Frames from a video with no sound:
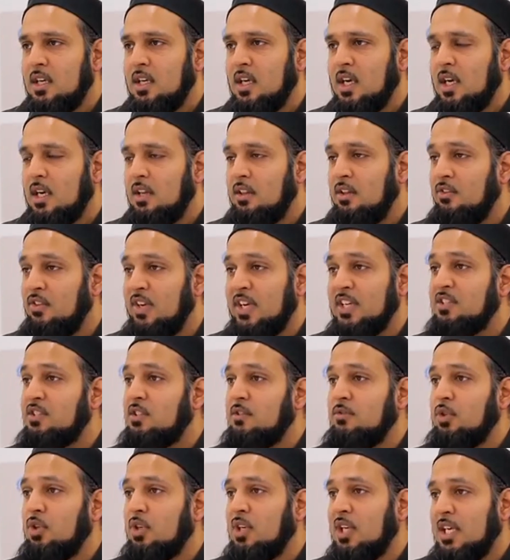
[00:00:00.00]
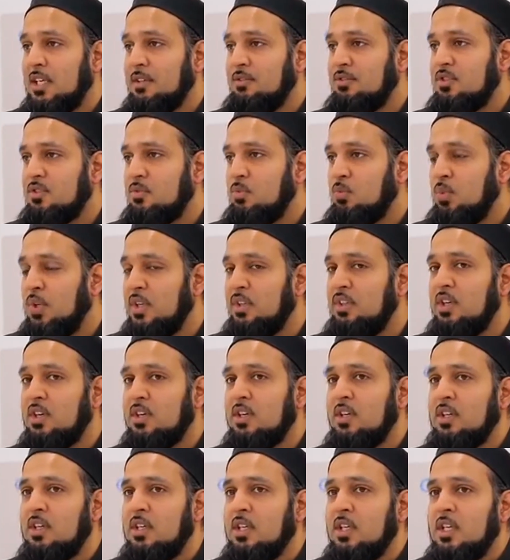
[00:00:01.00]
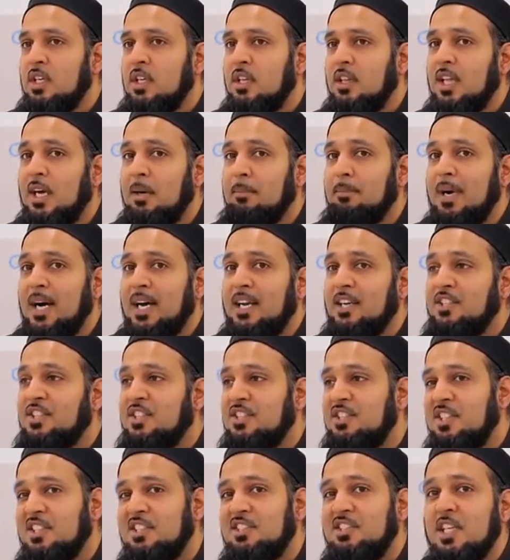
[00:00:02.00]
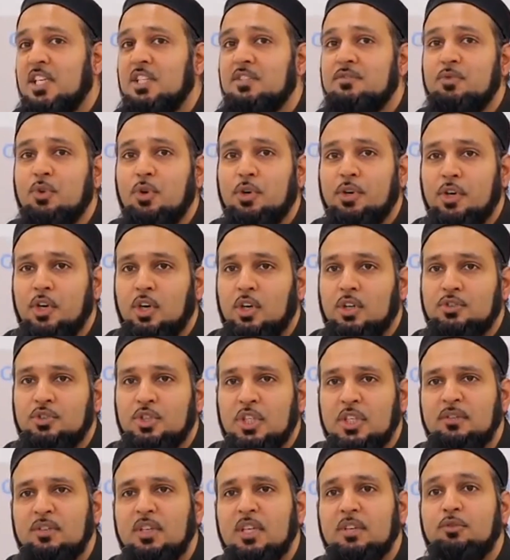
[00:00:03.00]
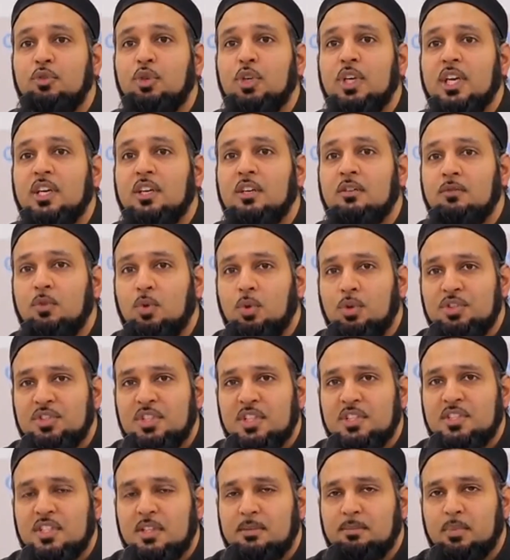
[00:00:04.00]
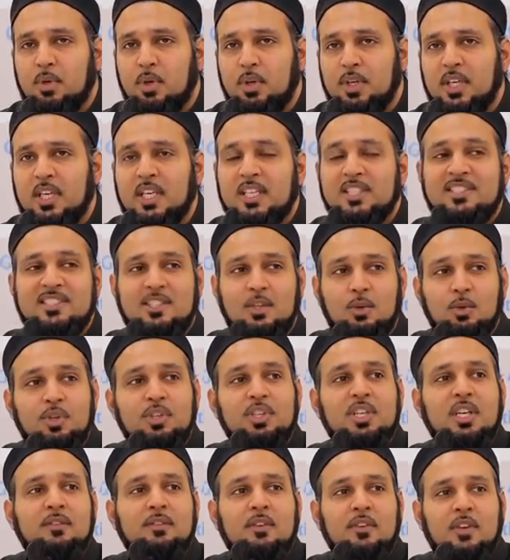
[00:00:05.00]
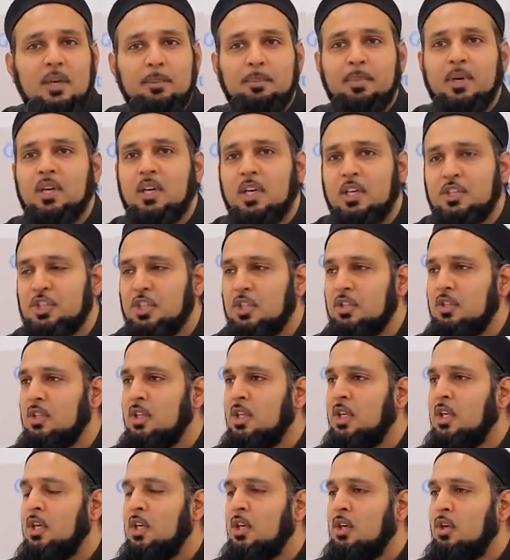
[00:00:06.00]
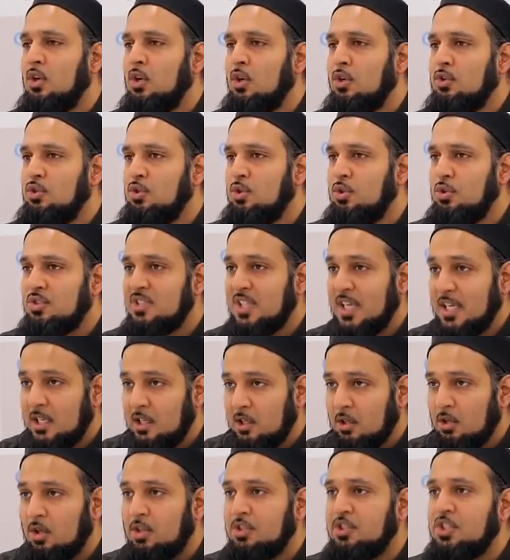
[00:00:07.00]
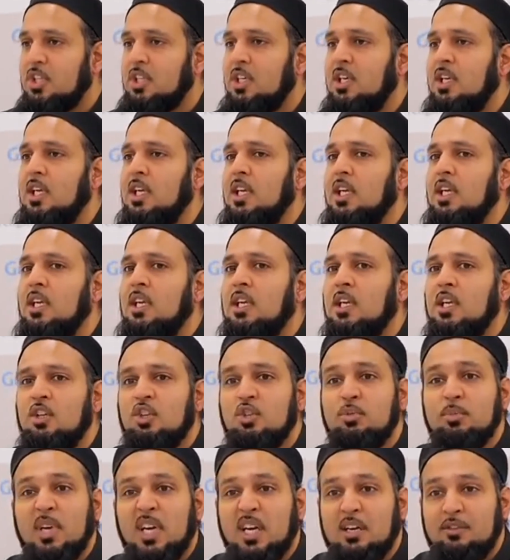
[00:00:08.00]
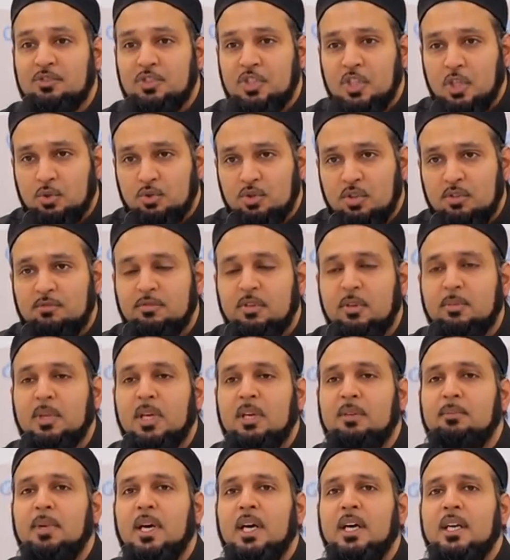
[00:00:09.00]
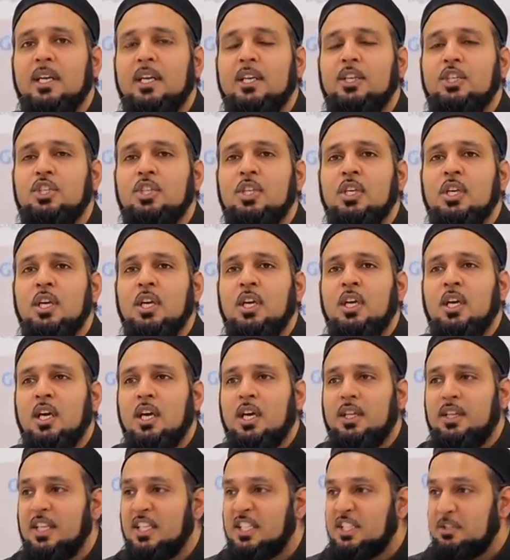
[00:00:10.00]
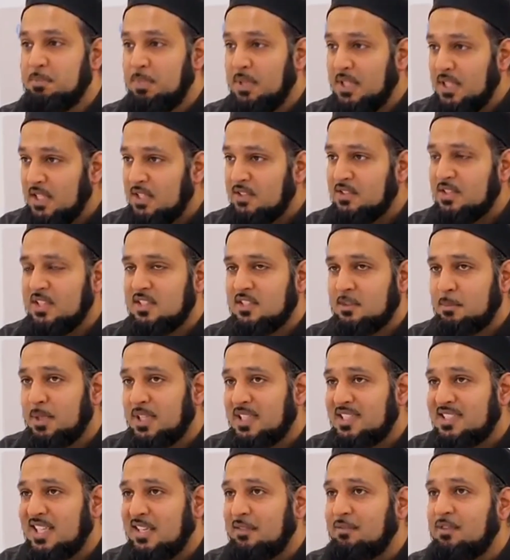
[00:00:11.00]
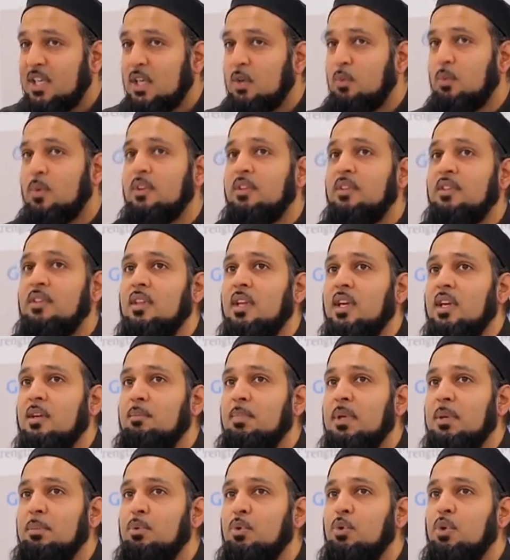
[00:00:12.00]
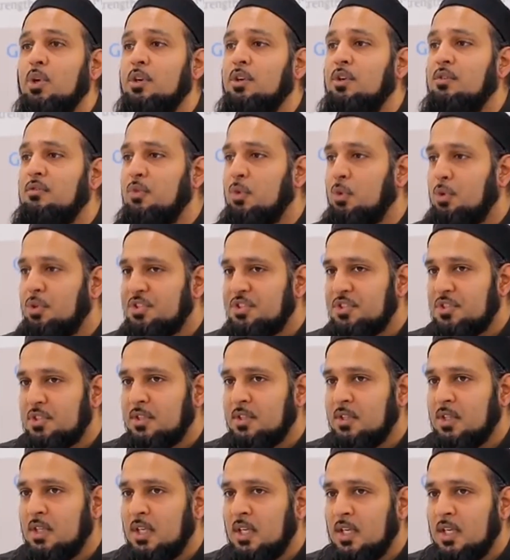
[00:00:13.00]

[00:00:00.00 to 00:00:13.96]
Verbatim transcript: uh, the rest of your lives, whether that marriage is successful or not. So even if you get divorced at some point, it's still going to have a repercussion on you psychologically. You might have children from that marriage. Uh, the experiences, because I've dealt with people who are divorced,